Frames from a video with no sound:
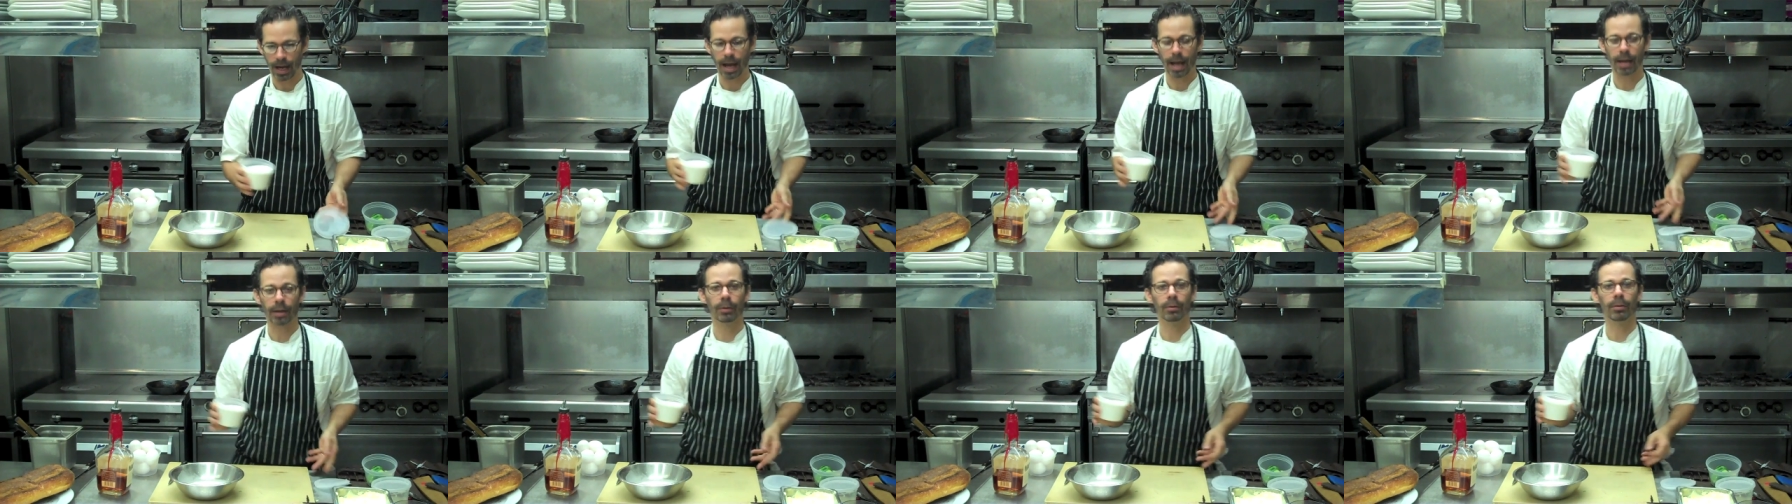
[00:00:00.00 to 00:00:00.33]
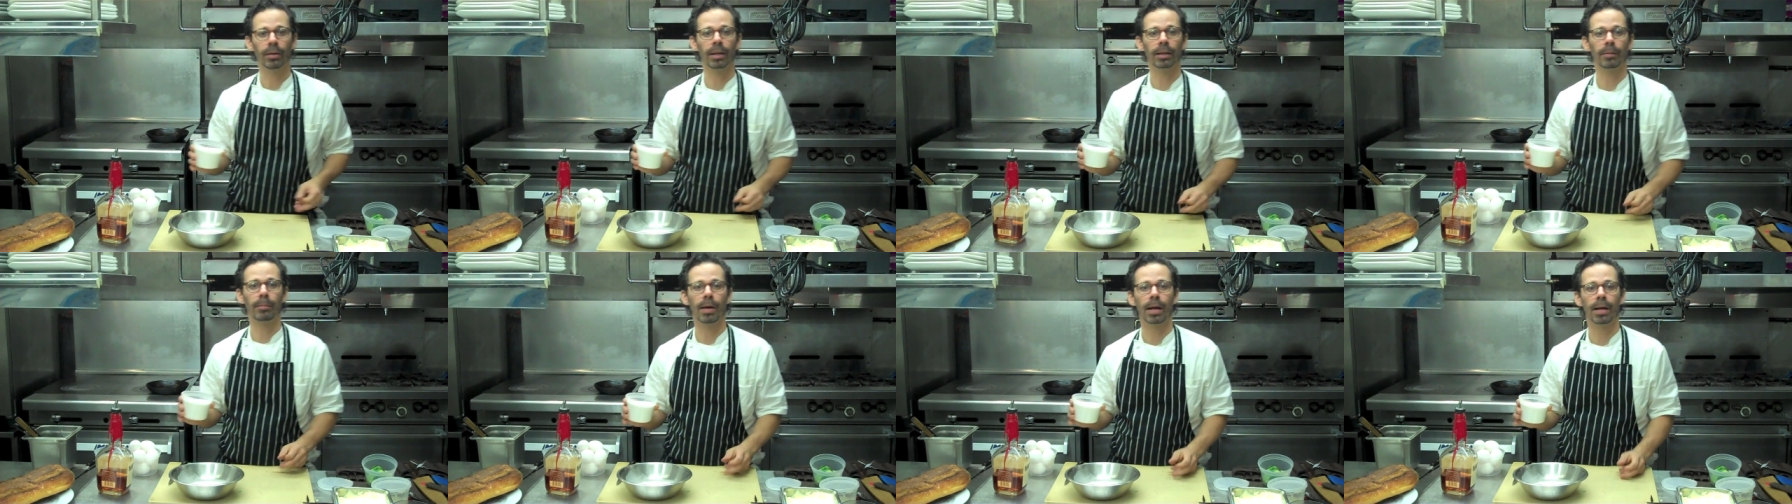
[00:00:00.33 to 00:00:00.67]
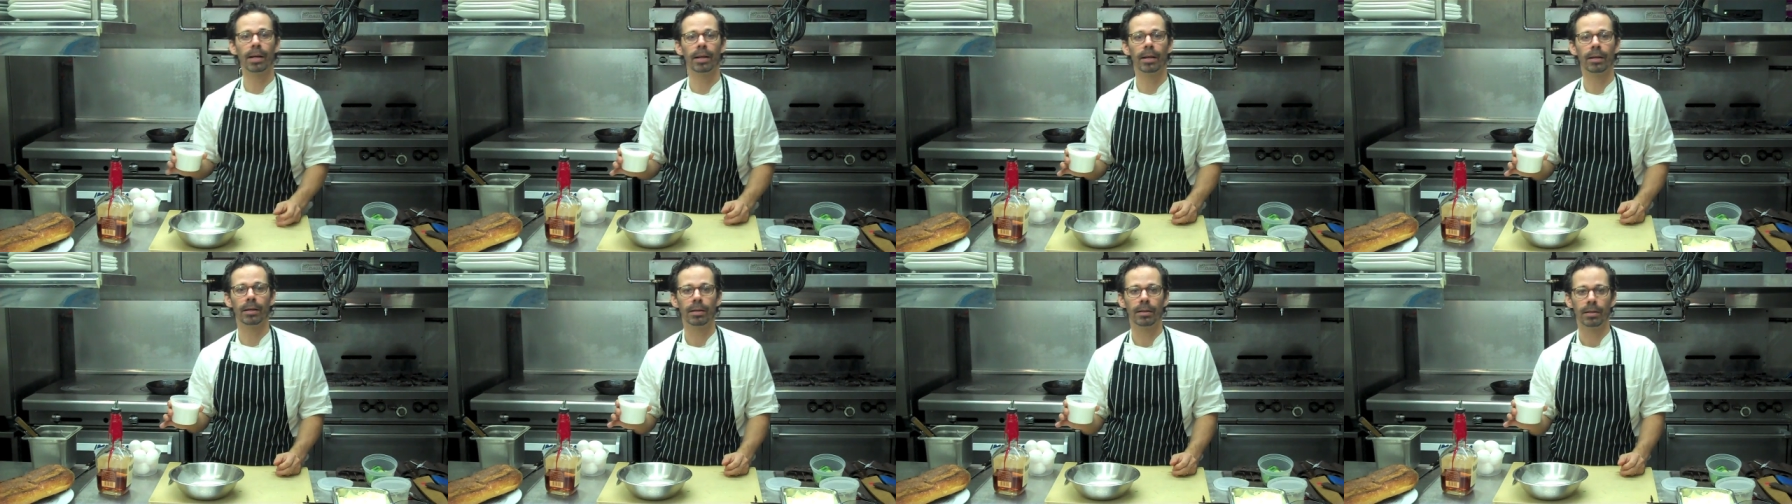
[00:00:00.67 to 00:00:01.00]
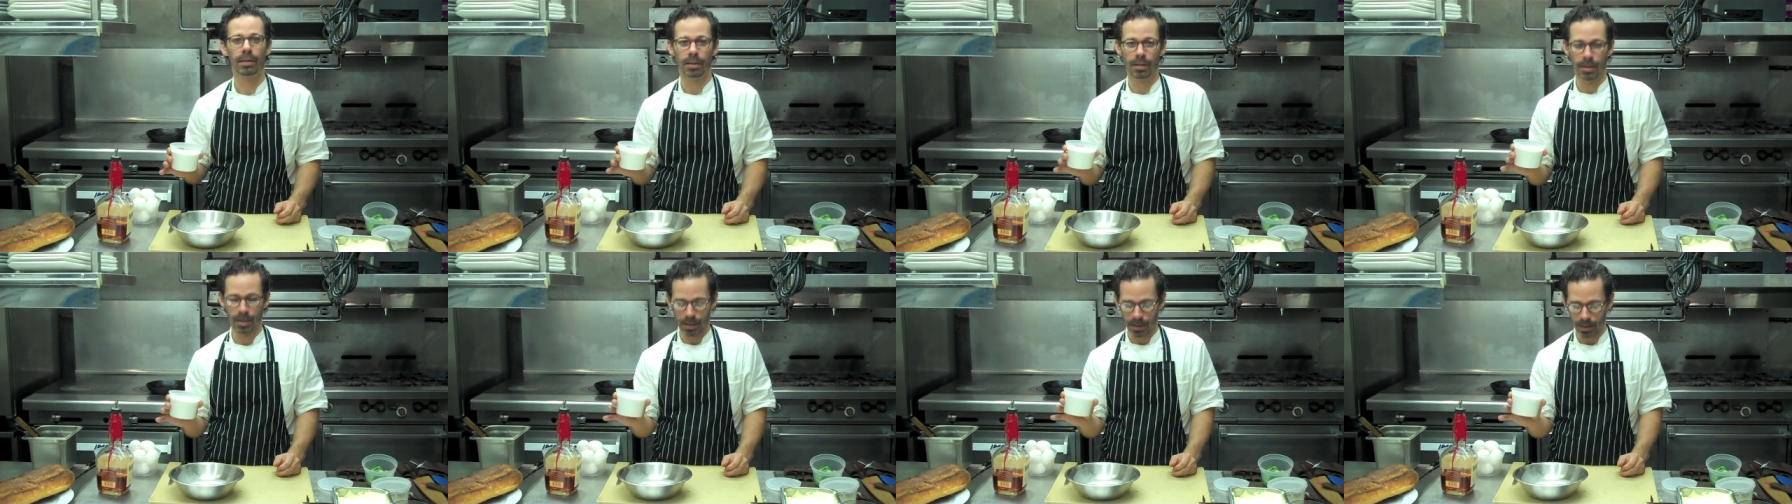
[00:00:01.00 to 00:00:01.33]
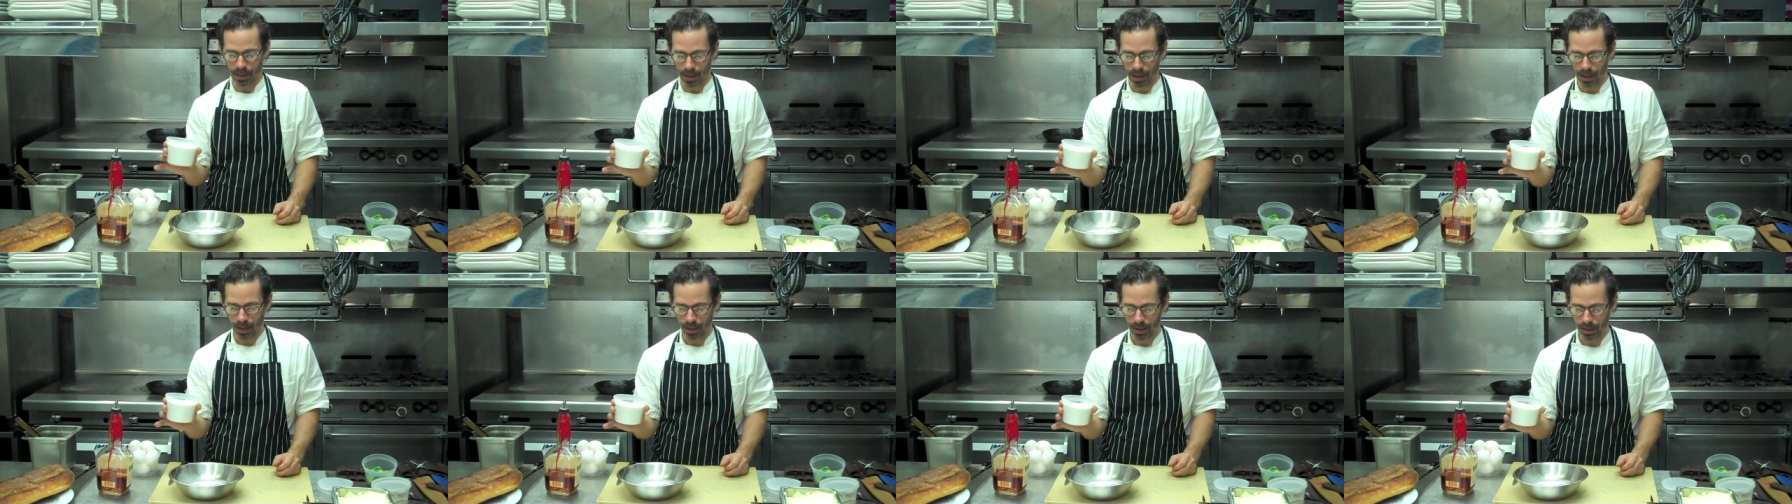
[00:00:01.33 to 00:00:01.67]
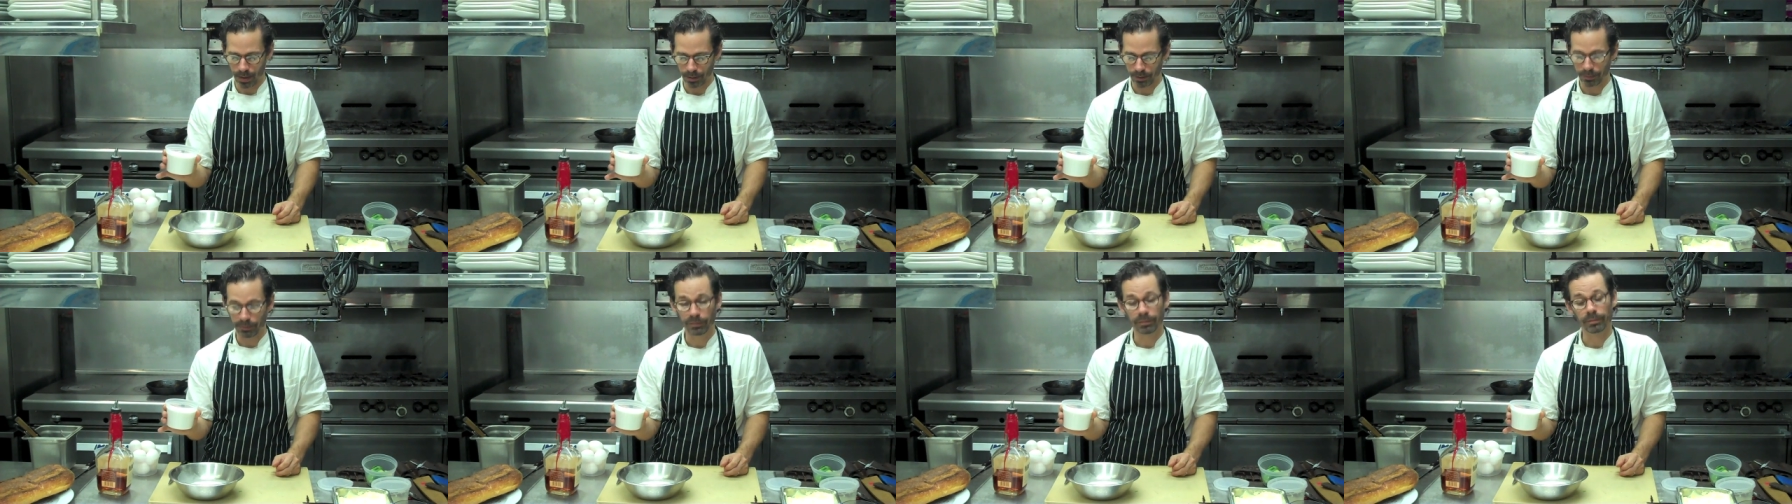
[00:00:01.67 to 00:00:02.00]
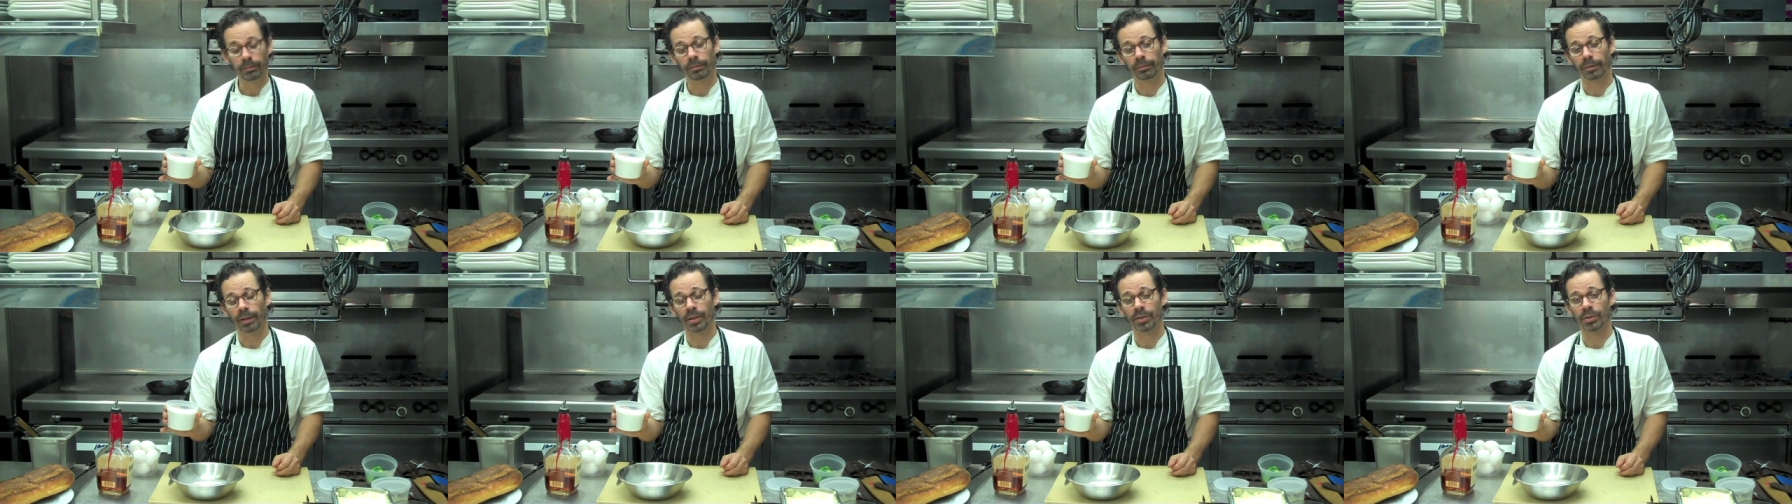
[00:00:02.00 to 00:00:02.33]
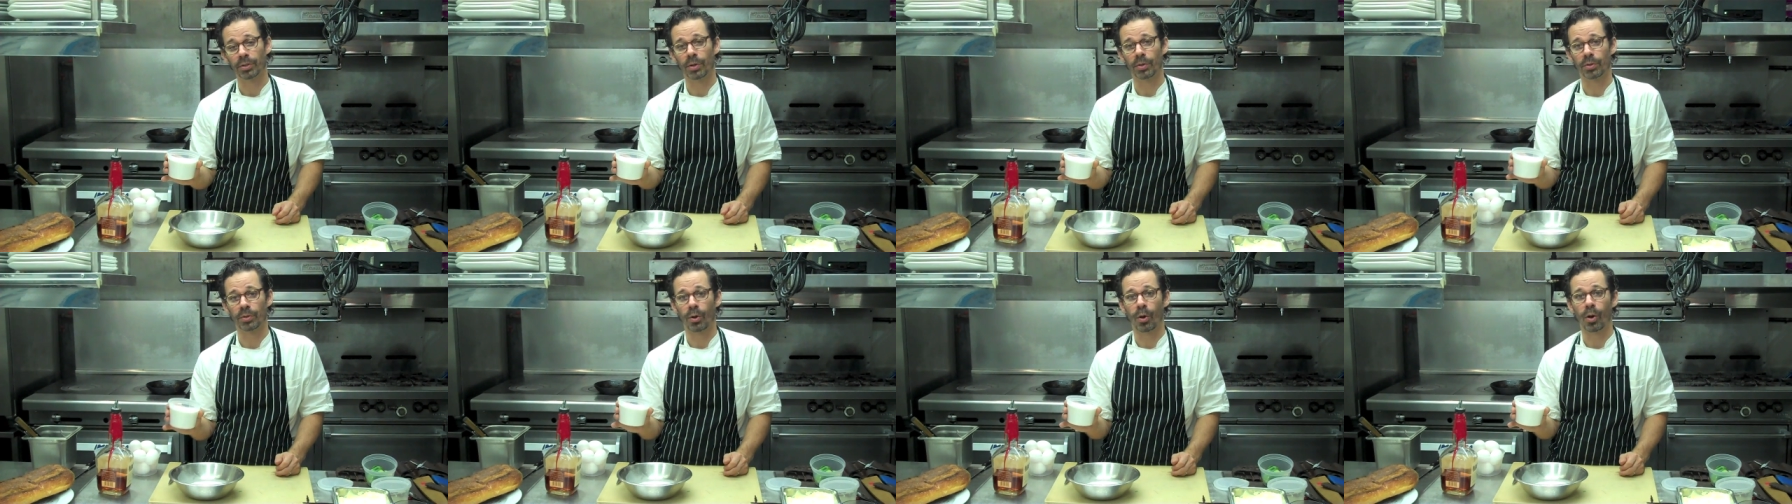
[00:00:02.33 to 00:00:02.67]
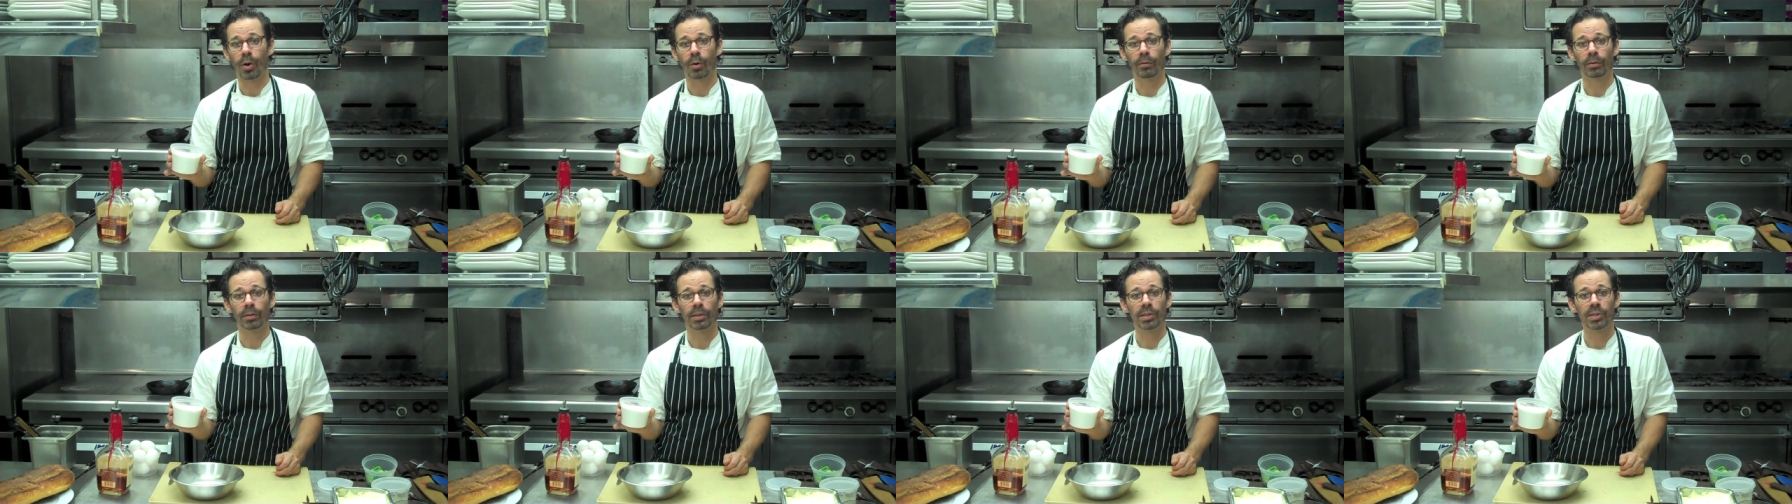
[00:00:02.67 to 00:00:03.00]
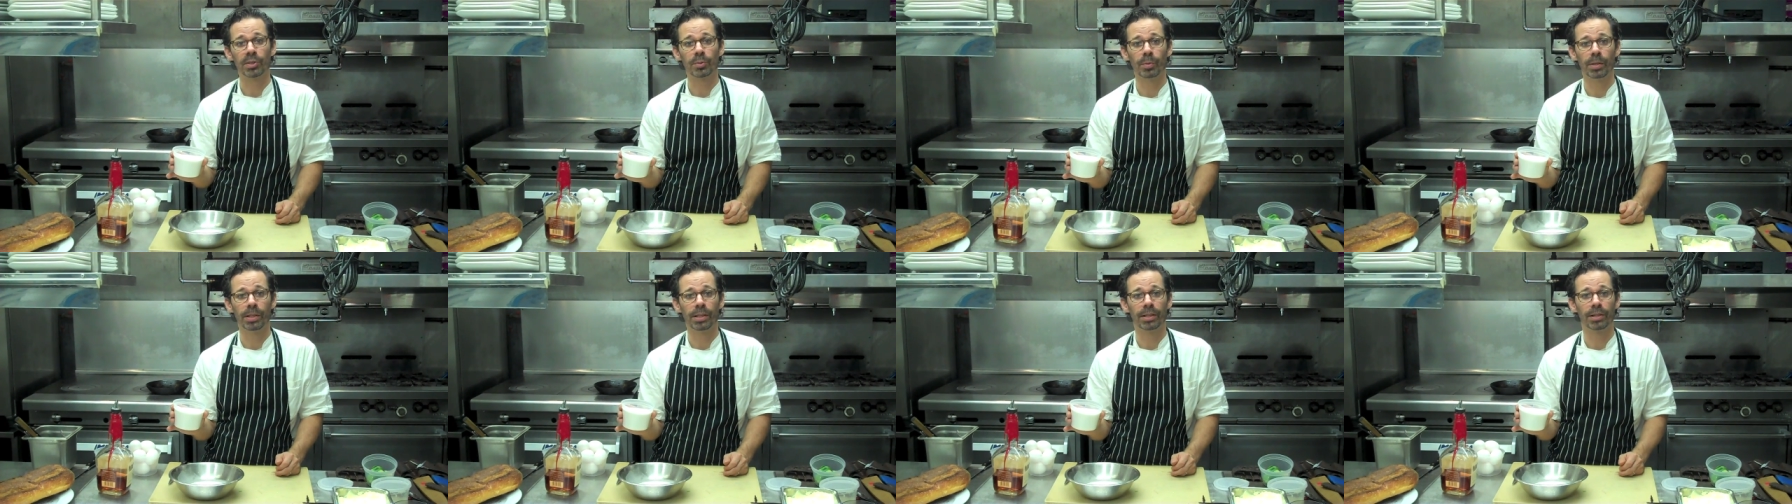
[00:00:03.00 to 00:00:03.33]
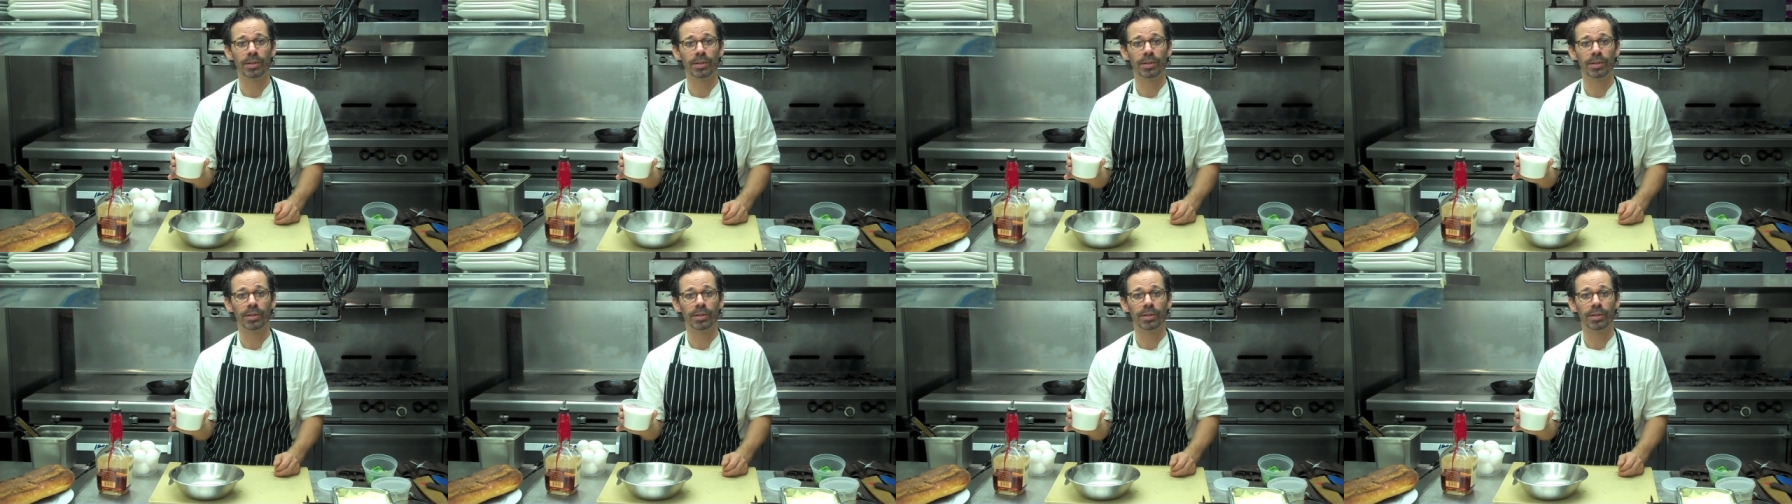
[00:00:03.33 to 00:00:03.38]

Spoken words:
I don't like my French toast overly sweet